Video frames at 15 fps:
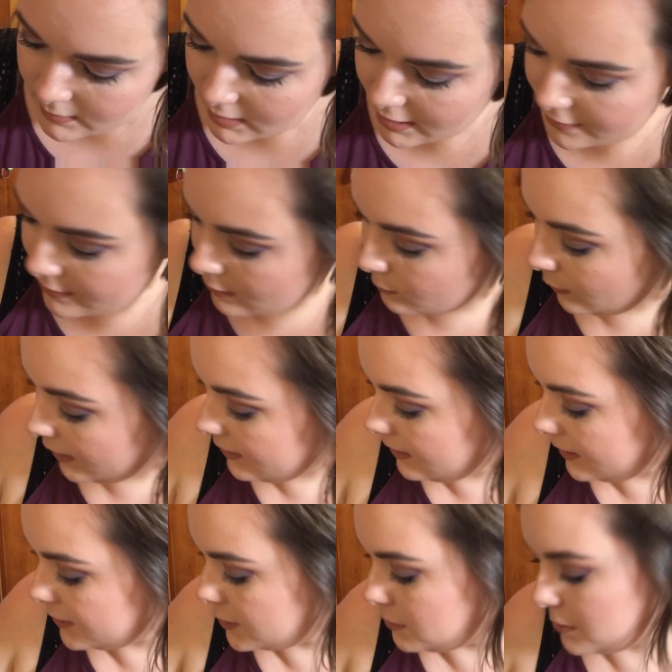And then right
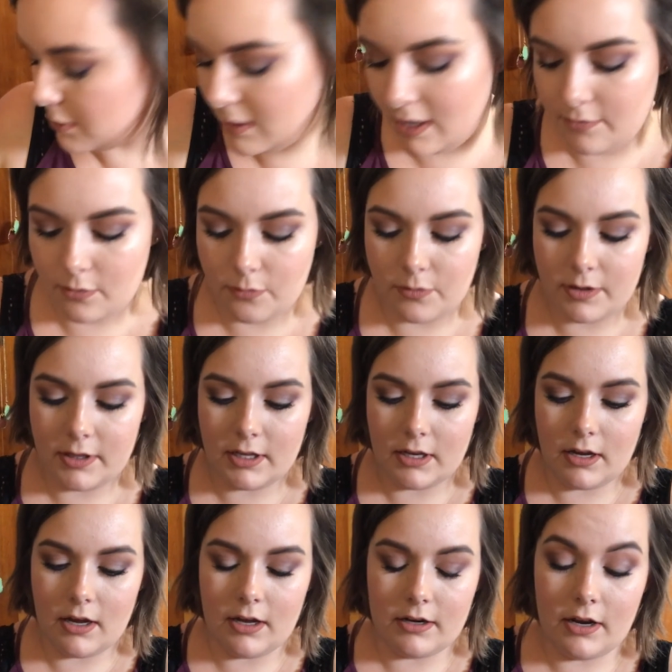next to it you have
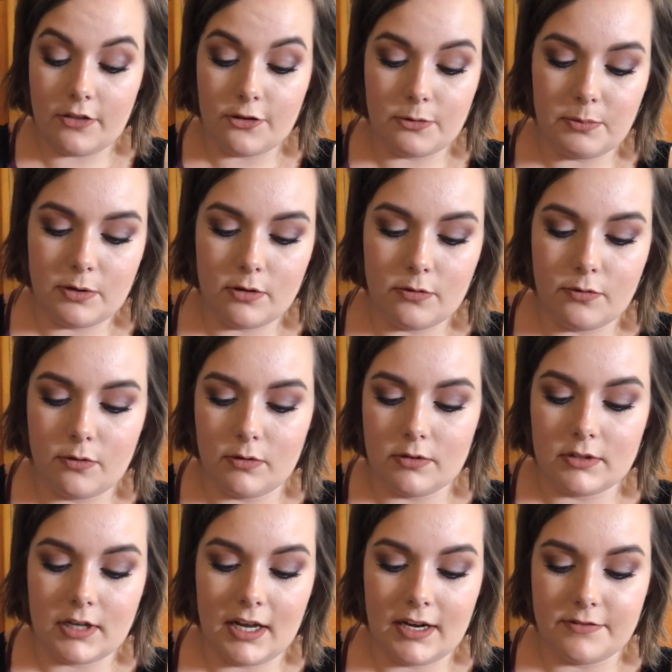another
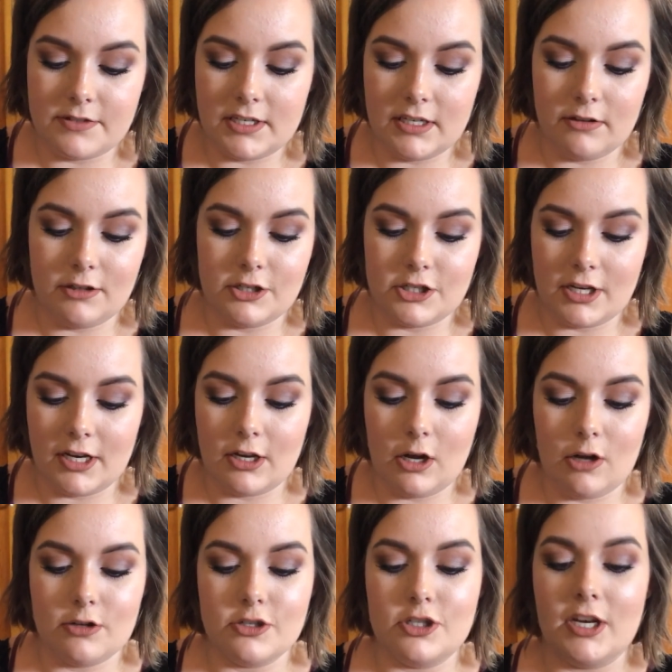beautiful kind of tealy shade
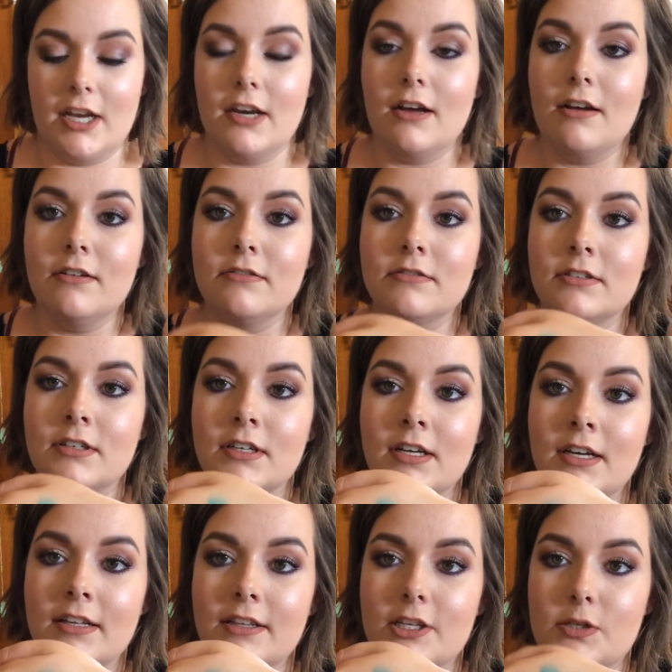called Jada.
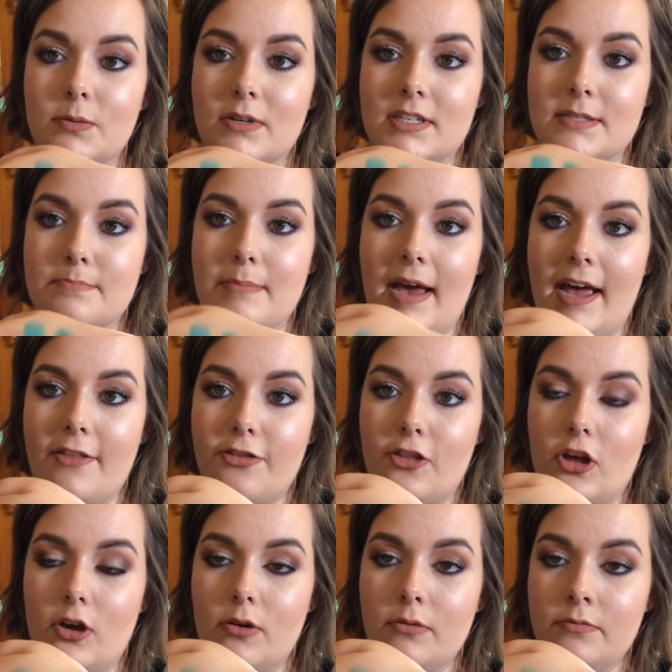This one is matte
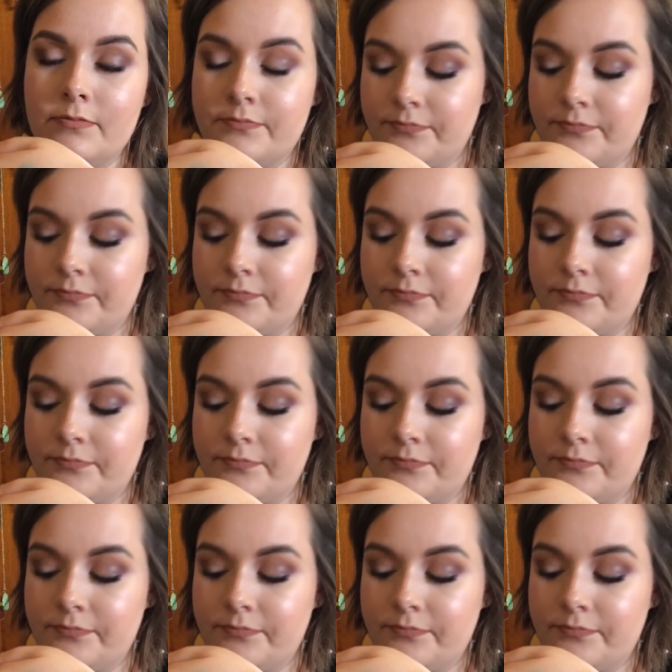though.